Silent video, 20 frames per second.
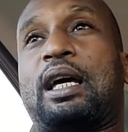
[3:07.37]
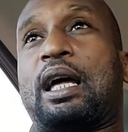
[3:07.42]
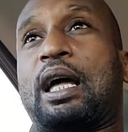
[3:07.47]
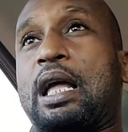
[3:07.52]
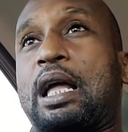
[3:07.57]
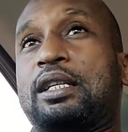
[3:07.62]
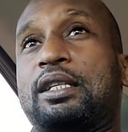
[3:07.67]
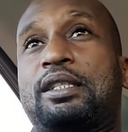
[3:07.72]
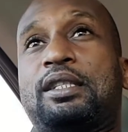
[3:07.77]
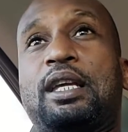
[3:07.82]

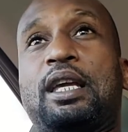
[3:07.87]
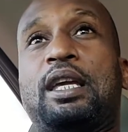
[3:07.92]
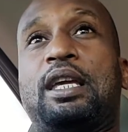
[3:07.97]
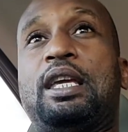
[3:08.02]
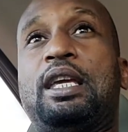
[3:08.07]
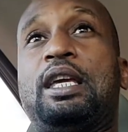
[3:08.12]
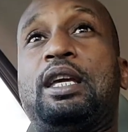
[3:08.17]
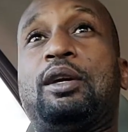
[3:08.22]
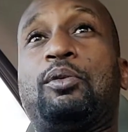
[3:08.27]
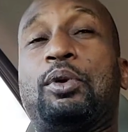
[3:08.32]
I just think
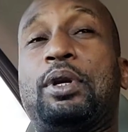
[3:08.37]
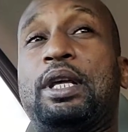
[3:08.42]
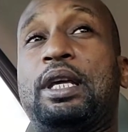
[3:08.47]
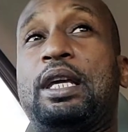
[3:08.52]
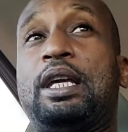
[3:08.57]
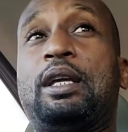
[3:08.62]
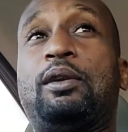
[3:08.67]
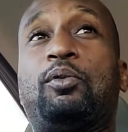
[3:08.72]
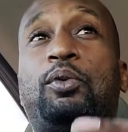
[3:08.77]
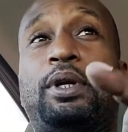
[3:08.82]
he when he
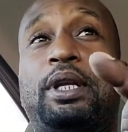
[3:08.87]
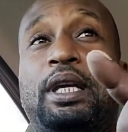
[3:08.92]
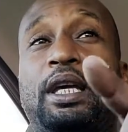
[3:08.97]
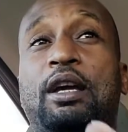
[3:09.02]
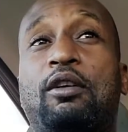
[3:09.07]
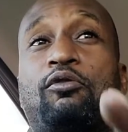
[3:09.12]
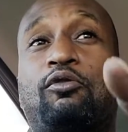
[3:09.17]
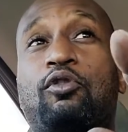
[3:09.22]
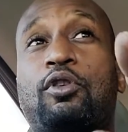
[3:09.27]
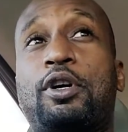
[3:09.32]
hit when he
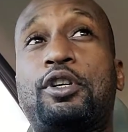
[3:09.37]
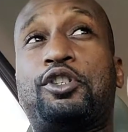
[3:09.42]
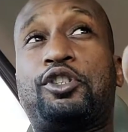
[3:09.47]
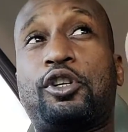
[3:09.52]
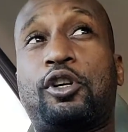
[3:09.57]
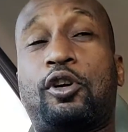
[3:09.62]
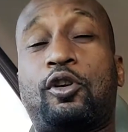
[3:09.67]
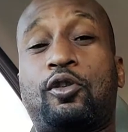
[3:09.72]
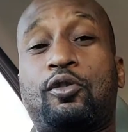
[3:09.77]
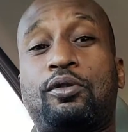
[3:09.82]
hit Roy
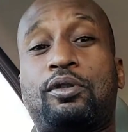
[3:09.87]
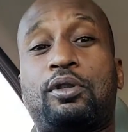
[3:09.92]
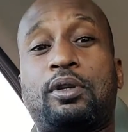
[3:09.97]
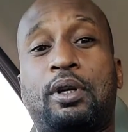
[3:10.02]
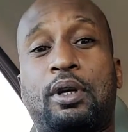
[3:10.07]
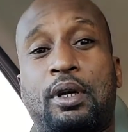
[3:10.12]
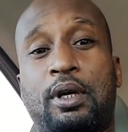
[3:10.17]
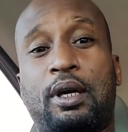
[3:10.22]
Jones,